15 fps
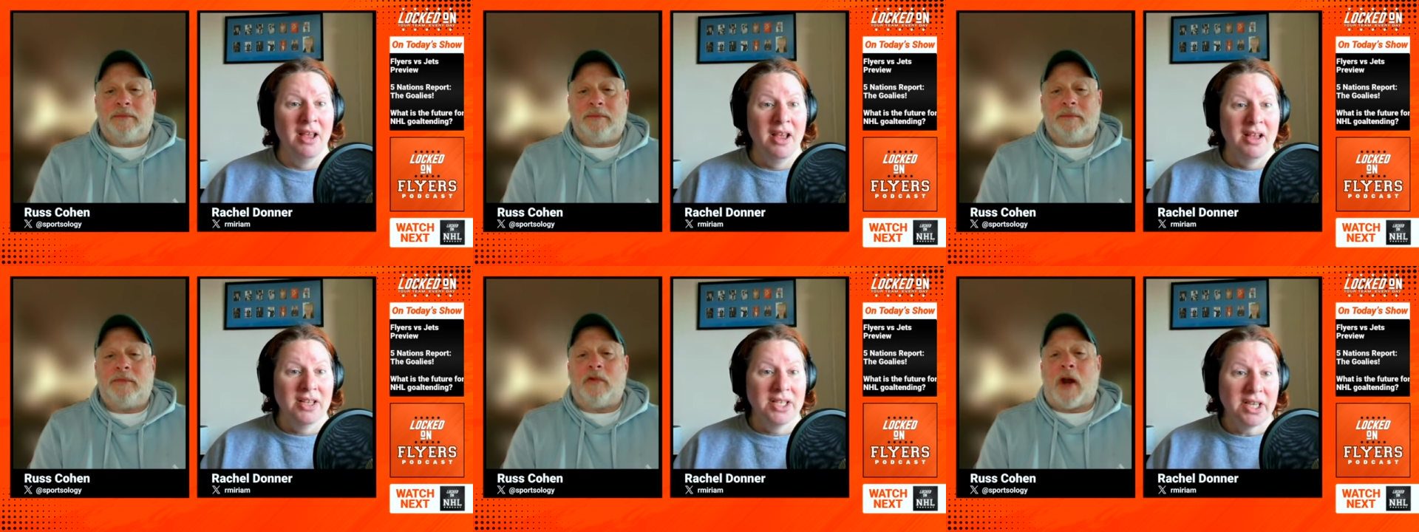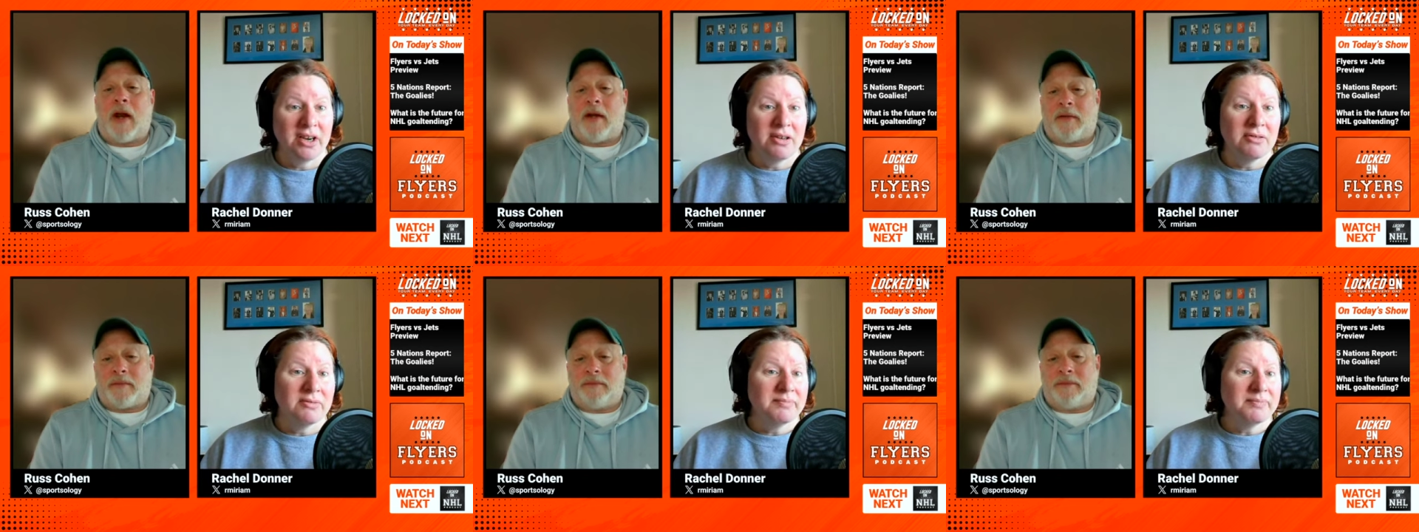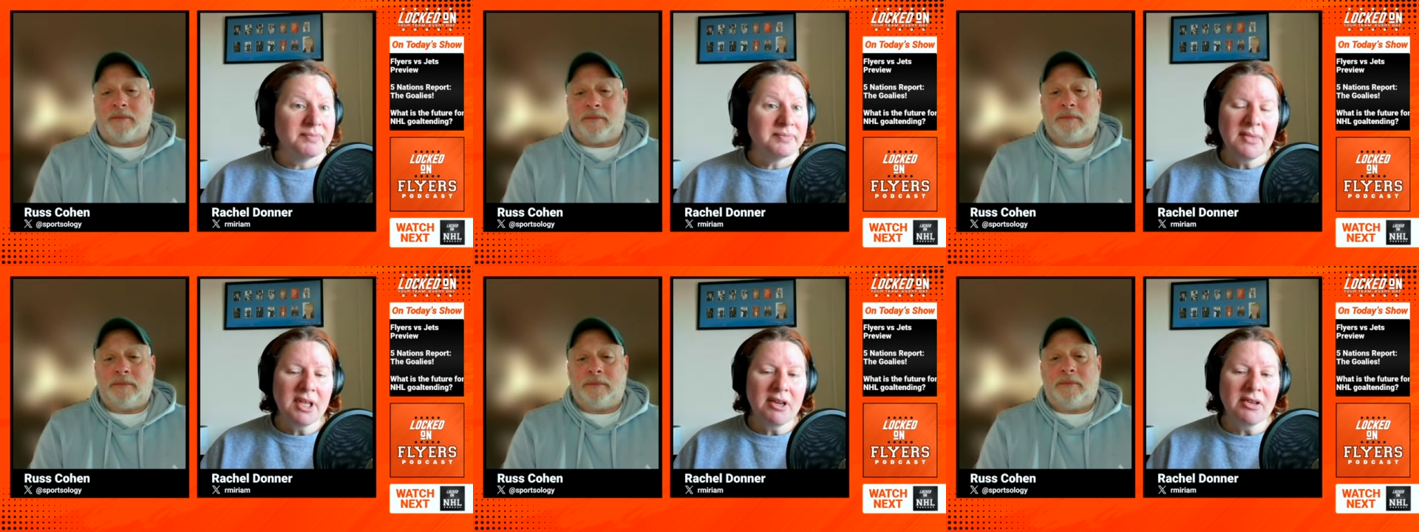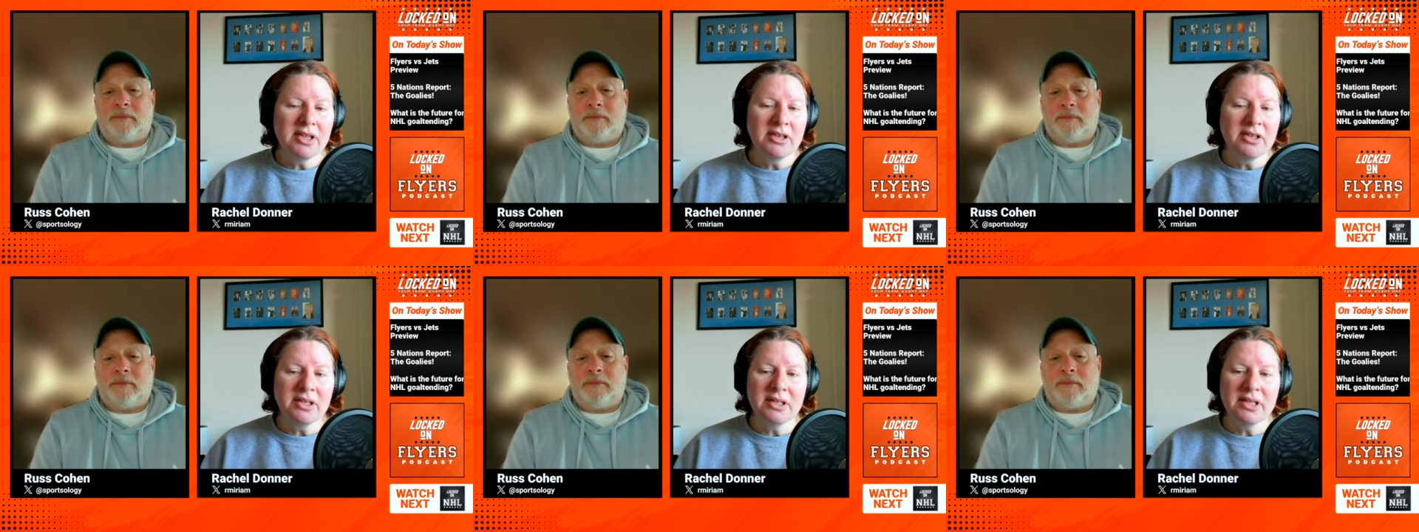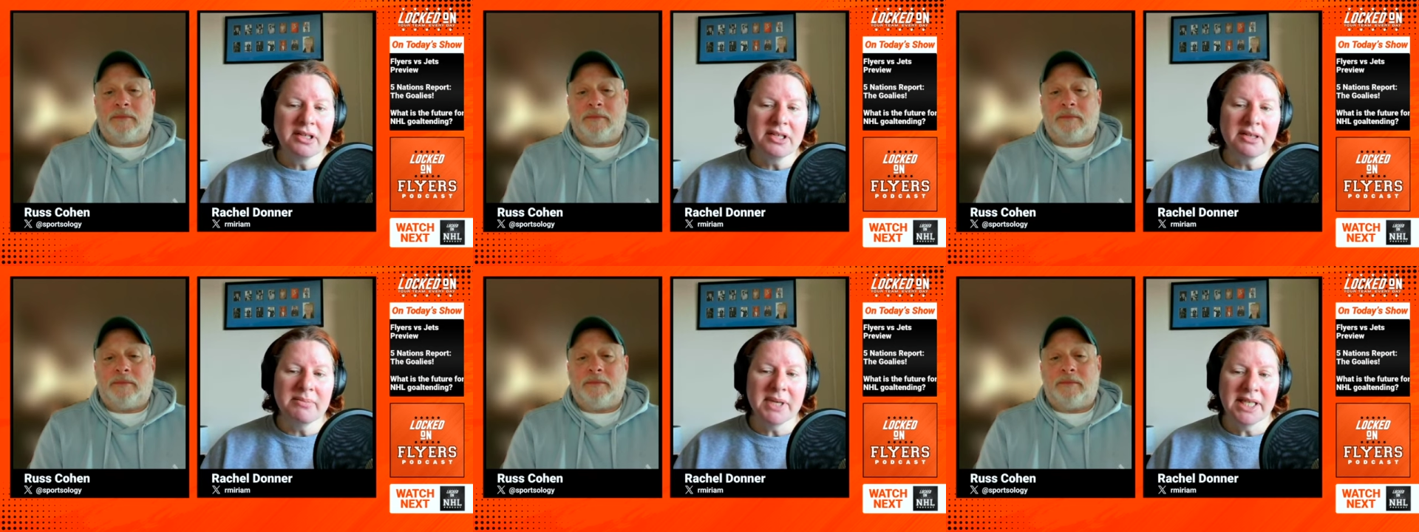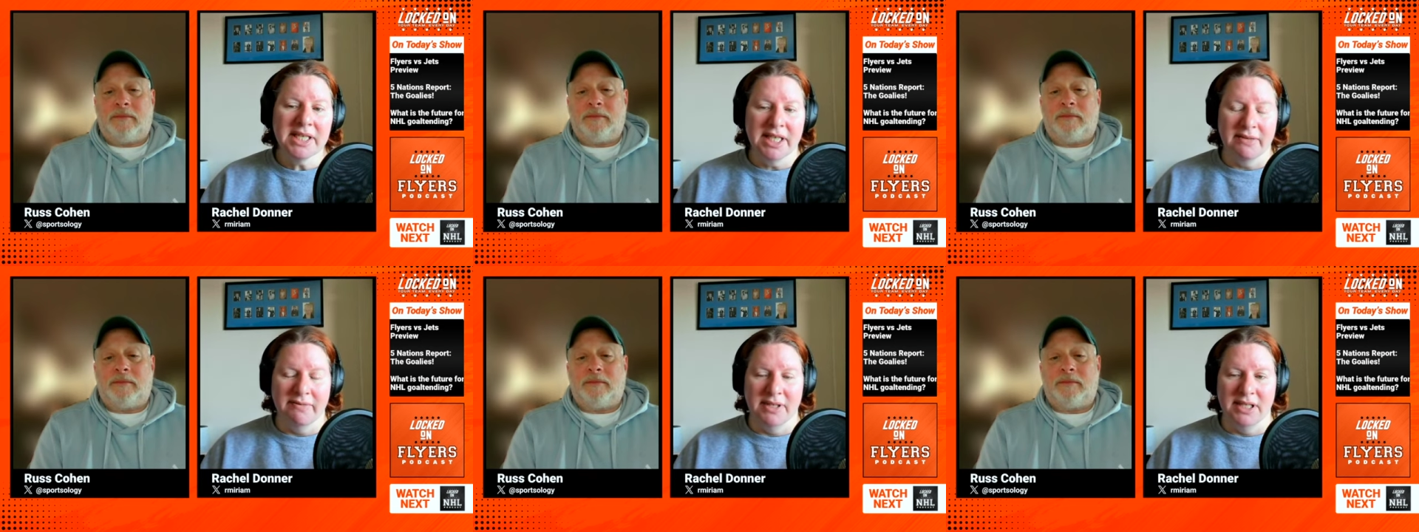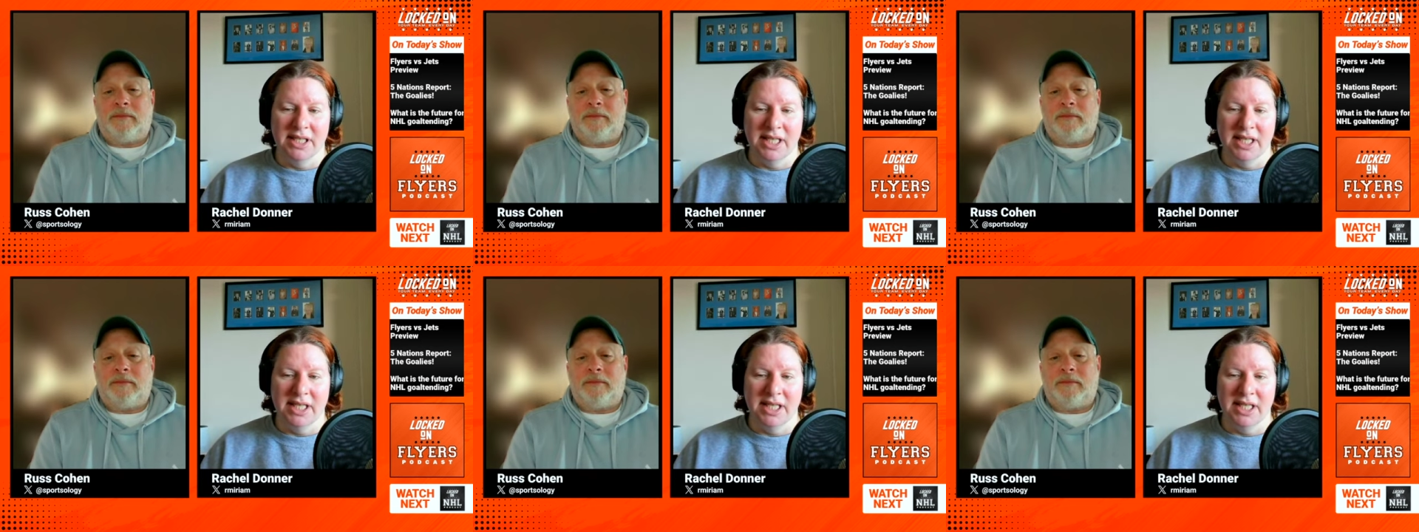Speaker 1: Right. So there there's a big difference